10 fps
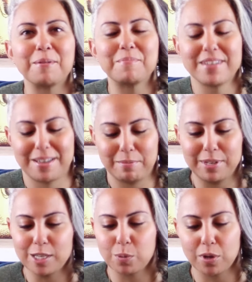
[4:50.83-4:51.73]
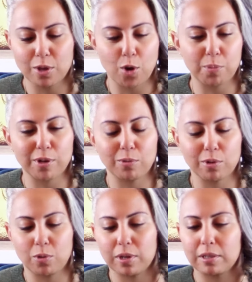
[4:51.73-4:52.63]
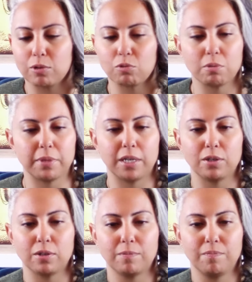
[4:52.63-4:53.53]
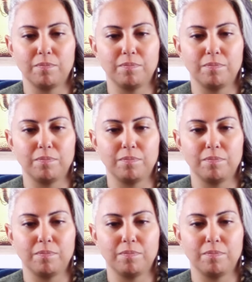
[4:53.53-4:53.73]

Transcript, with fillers: Um, I'm gonna spray the opening real quick, little reminder.